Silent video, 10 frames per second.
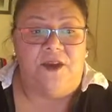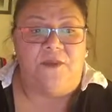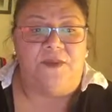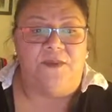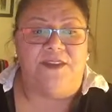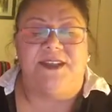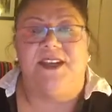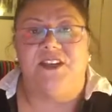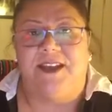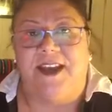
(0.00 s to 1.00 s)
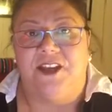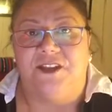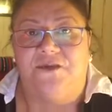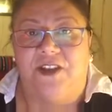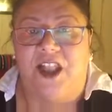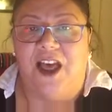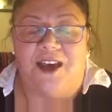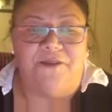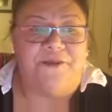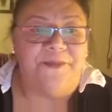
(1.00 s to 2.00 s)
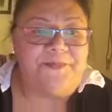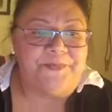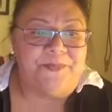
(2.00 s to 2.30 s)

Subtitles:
with music education for life.